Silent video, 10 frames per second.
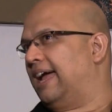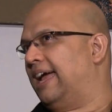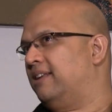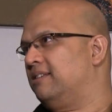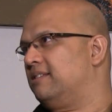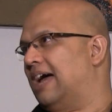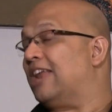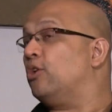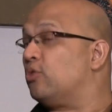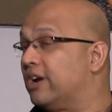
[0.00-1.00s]
And
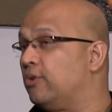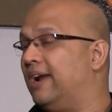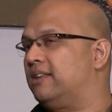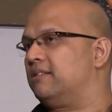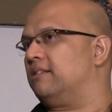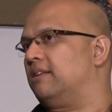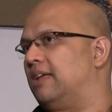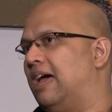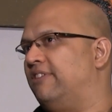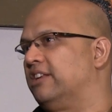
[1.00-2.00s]
I don't regret
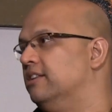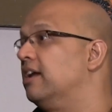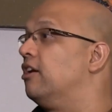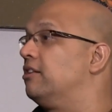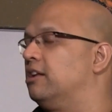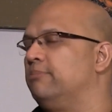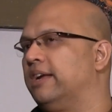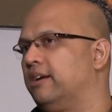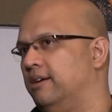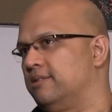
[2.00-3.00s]
having done all that
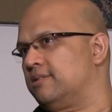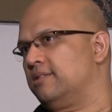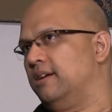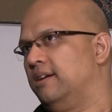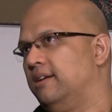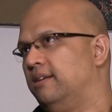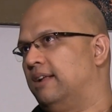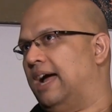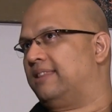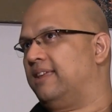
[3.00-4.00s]
because
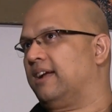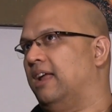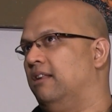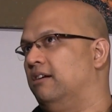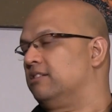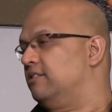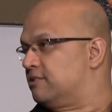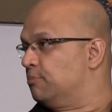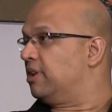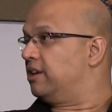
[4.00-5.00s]
I think I learned
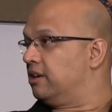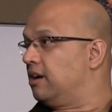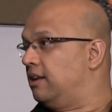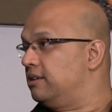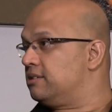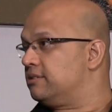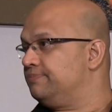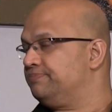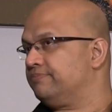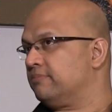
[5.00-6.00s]
discipline in college.